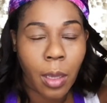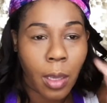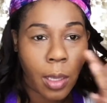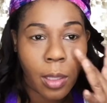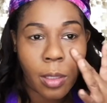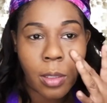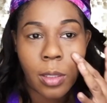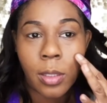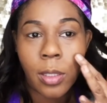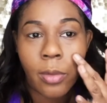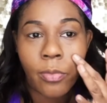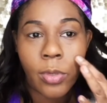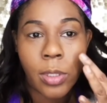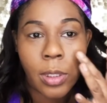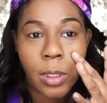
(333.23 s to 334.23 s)
And the
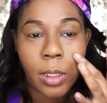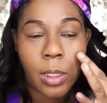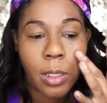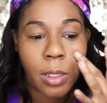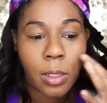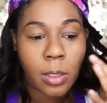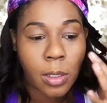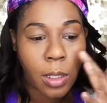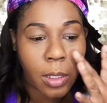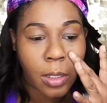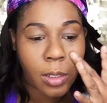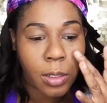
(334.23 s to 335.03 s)
differences of the